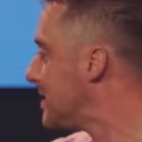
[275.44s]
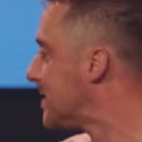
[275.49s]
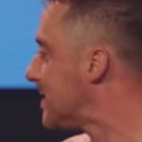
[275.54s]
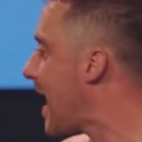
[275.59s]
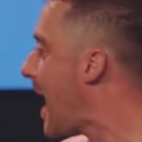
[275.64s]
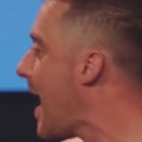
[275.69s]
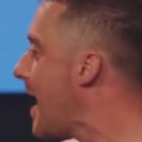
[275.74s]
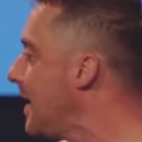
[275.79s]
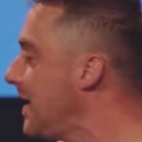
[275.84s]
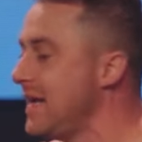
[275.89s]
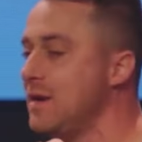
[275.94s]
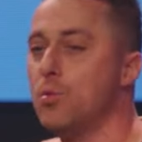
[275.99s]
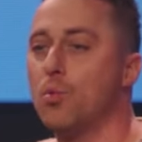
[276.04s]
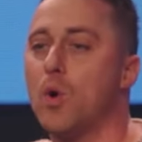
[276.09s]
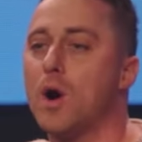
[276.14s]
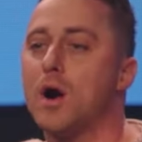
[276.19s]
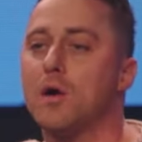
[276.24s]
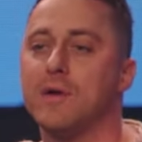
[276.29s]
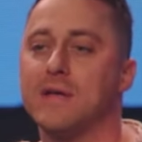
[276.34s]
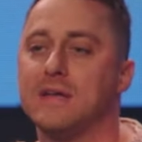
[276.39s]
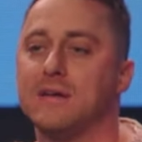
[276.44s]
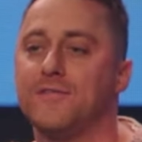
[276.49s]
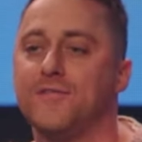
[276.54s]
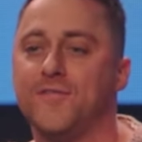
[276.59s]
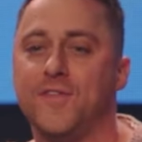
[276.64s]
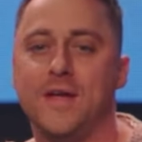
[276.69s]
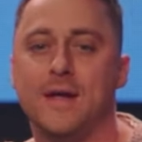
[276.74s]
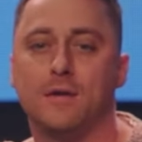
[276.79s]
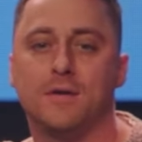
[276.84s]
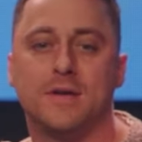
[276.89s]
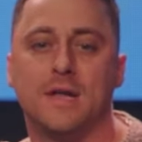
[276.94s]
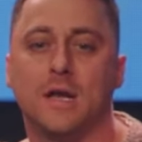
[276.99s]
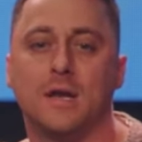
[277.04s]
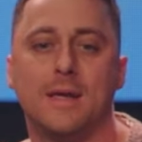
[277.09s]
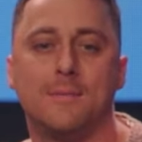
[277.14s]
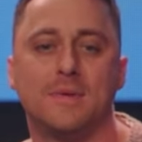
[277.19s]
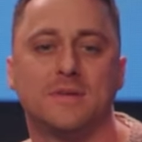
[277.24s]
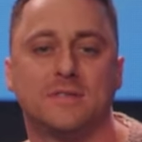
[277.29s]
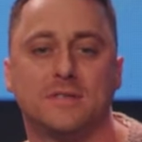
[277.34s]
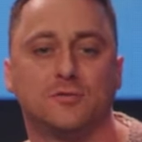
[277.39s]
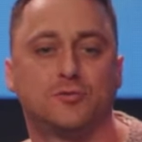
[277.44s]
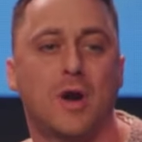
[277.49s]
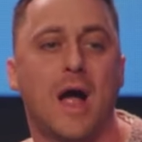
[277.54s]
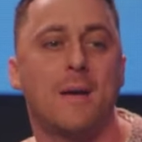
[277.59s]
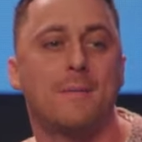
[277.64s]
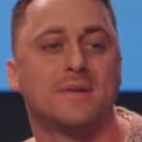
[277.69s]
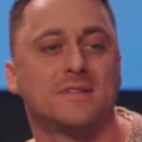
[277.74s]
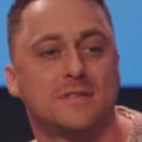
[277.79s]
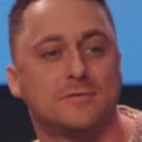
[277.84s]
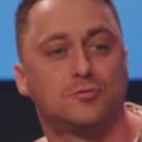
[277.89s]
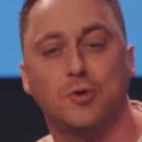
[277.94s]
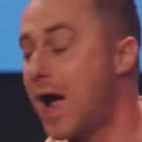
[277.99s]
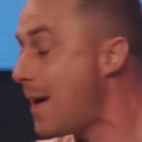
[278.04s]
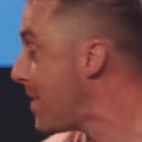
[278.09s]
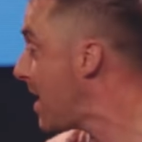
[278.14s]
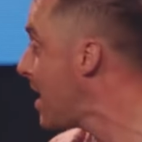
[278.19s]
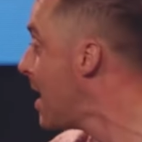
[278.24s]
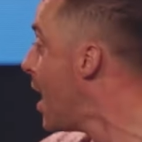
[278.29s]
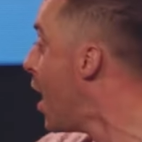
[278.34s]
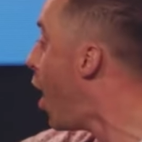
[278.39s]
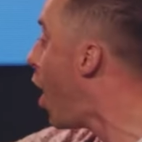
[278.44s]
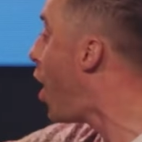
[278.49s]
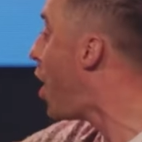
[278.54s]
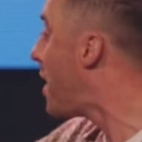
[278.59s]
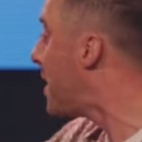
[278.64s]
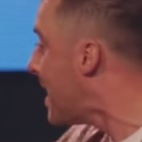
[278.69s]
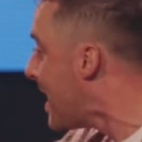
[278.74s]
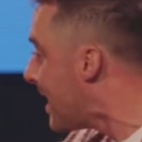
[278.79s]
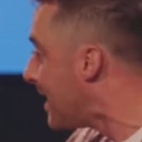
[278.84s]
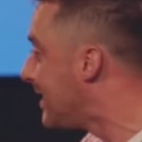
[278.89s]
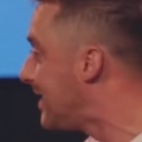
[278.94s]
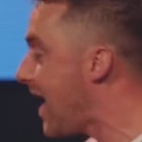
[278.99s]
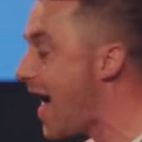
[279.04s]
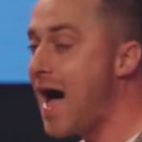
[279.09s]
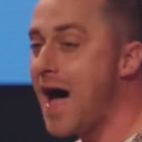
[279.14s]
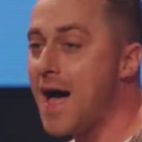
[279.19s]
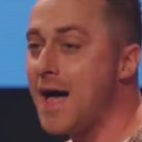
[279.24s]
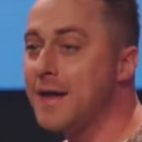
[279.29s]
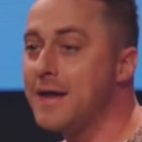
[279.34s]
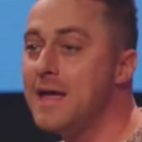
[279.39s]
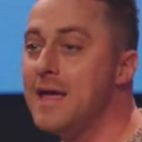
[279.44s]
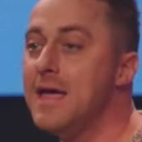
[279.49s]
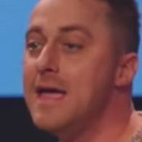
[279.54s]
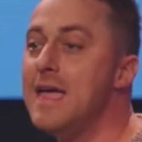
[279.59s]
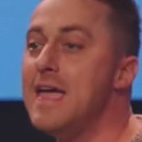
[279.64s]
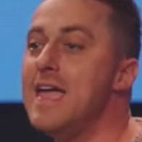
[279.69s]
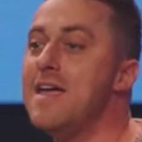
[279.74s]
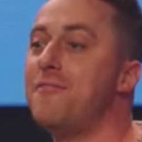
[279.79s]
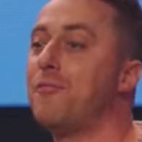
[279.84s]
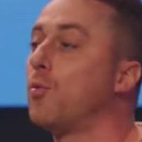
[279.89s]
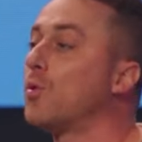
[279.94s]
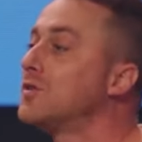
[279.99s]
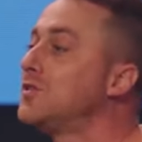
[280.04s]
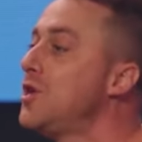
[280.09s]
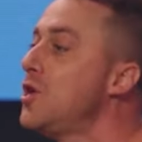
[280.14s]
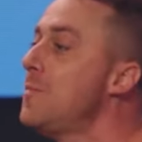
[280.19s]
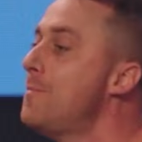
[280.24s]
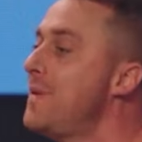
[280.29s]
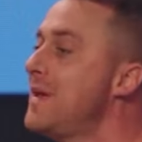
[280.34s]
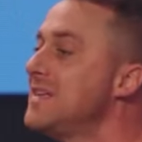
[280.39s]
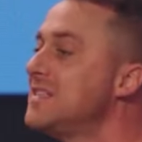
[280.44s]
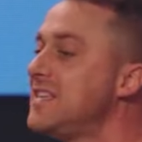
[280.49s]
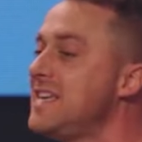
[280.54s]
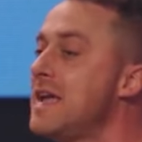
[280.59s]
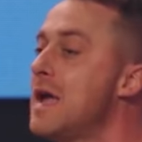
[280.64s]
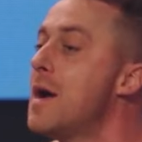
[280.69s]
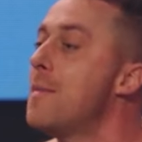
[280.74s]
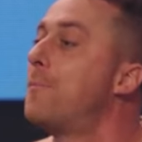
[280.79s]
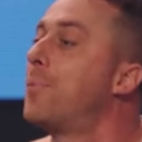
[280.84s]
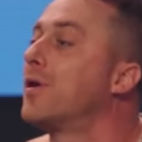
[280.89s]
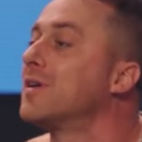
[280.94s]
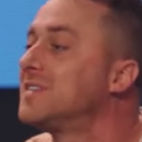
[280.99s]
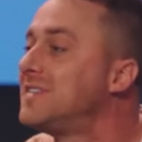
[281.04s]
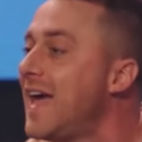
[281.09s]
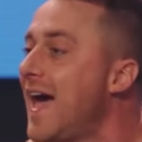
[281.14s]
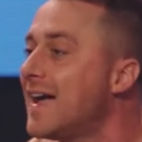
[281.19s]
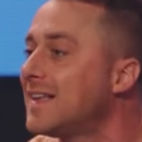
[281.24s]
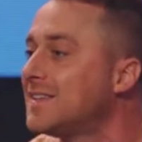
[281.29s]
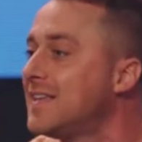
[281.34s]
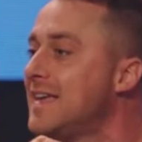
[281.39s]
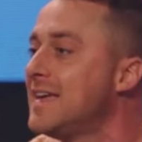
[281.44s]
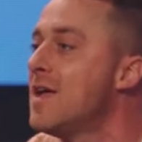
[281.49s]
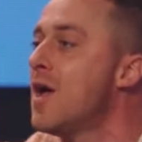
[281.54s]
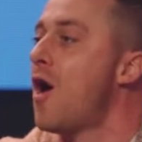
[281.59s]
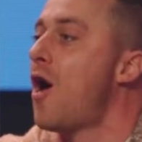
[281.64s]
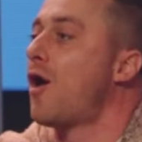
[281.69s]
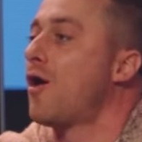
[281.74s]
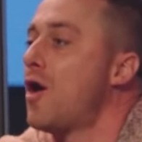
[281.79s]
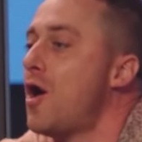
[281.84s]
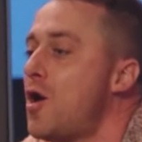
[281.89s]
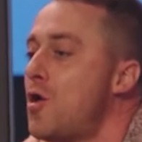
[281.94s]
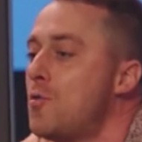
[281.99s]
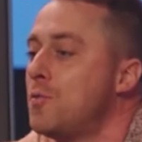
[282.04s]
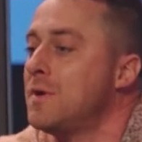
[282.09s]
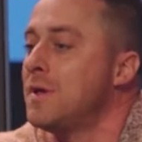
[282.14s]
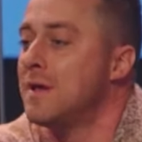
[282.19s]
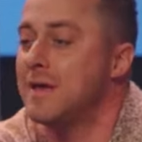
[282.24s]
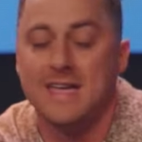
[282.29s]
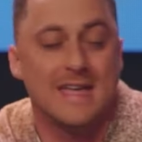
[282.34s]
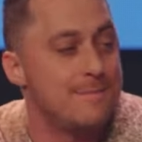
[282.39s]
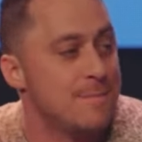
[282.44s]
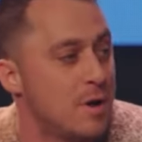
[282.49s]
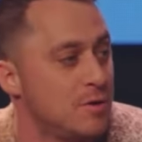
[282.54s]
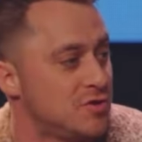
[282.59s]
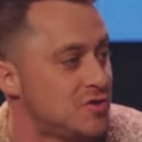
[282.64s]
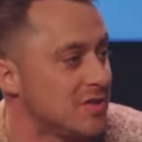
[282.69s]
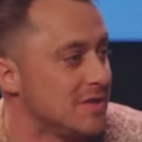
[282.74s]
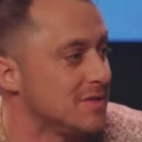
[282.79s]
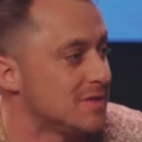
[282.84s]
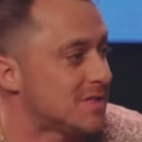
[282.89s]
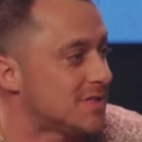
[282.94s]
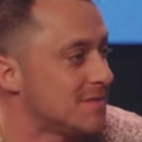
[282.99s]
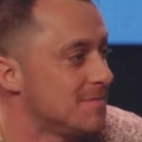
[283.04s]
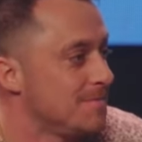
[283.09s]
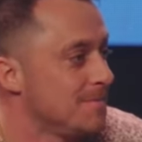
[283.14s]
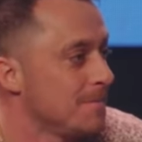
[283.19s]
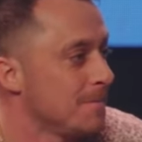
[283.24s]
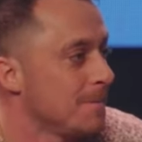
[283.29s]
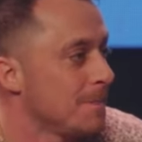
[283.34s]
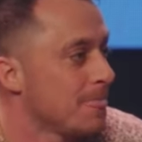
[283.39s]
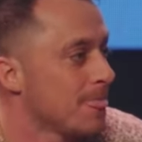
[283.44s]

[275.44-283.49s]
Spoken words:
and anxiety and worry and fear and dilemmas and traumas and drama on God if we're too busy protecting our own emotions?